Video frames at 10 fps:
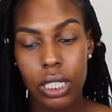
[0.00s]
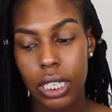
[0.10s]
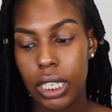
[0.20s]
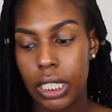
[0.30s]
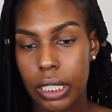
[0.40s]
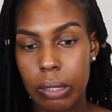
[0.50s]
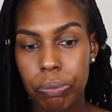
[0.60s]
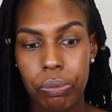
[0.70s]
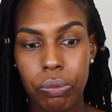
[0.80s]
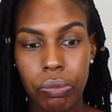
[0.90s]
and
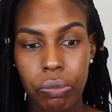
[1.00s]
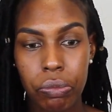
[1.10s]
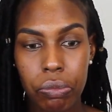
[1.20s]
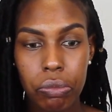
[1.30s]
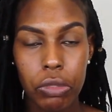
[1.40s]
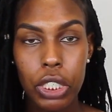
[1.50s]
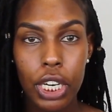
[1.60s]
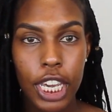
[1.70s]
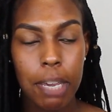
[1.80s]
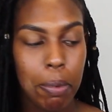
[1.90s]

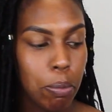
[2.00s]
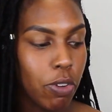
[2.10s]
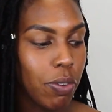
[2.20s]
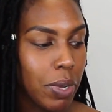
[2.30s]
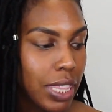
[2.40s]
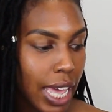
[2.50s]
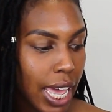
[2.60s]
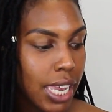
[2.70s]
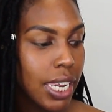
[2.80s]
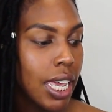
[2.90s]
keep it moving with
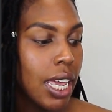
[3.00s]
that.